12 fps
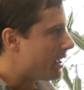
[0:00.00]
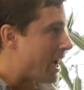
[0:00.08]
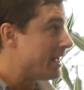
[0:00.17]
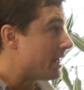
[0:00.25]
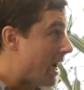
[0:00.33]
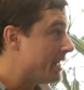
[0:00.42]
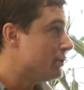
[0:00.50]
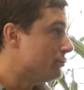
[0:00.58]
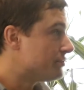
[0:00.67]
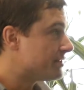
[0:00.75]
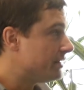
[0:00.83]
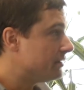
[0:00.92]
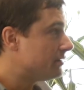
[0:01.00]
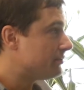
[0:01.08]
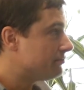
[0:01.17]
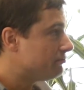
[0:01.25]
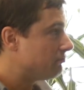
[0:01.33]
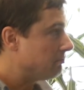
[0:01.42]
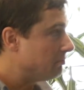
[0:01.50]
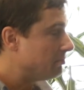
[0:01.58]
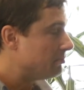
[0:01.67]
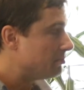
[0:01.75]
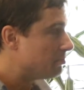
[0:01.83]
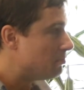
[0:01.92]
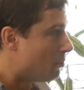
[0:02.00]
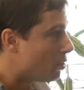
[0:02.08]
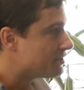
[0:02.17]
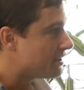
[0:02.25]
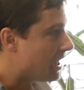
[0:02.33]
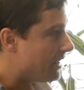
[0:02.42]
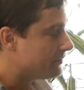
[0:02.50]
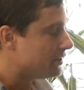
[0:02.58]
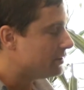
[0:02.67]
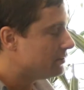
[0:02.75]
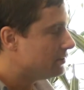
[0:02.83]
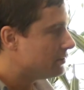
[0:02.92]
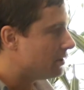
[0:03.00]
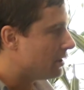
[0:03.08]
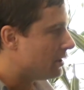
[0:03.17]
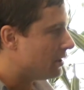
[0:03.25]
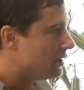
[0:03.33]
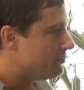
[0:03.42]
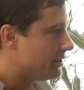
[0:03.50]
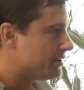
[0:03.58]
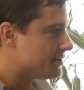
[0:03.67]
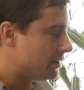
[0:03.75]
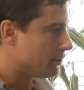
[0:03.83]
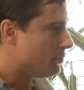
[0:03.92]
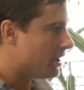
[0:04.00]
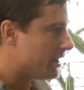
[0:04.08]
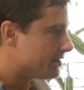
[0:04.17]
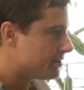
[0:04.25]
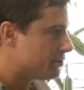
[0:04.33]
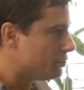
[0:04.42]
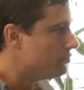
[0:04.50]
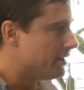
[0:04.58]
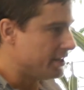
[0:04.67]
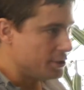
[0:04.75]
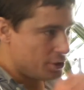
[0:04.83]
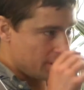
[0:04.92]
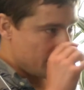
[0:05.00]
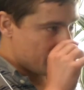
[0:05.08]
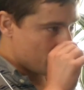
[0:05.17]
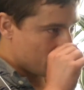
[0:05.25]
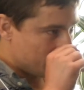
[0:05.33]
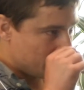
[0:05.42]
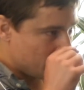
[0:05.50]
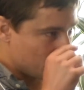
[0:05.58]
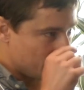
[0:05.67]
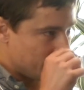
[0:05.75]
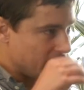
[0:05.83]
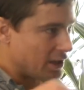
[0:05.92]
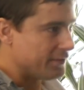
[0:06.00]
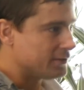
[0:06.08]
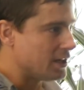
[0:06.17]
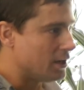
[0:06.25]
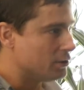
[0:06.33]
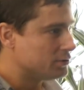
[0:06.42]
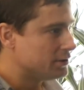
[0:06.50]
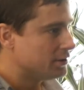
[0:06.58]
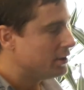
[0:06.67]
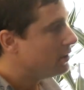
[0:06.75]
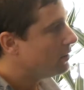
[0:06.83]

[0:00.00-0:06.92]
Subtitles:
I use it most often because otherwise too many genes would be left out.